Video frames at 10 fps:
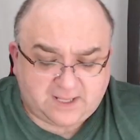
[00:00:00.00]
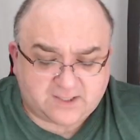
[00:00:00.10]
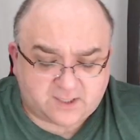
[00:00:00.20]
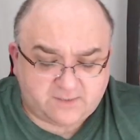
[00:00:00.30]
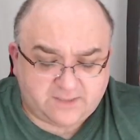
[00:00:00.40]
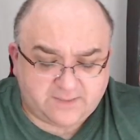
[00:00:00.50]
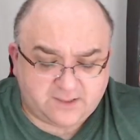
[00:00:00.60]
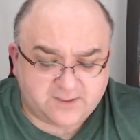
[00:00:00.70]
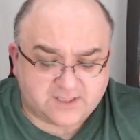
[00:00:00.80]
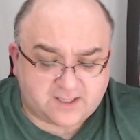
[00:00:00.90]
Trying to make me
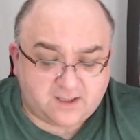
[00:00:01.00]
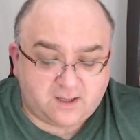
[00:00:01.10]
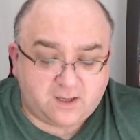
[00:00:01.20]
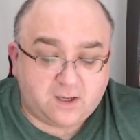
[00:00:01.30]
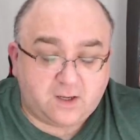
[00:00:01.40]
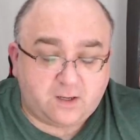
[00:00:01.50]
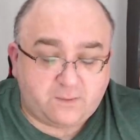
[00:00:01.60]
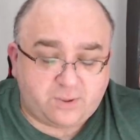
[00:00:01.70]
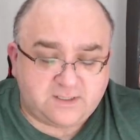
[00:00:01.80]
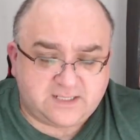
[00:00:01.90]
lose it?
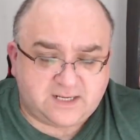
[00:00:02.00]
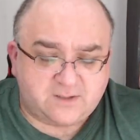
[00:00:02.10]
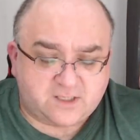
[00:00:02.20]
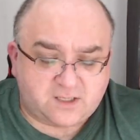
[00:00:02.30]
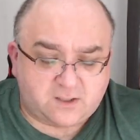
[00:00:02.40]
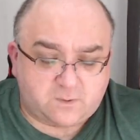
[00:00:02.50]
Put down the girl.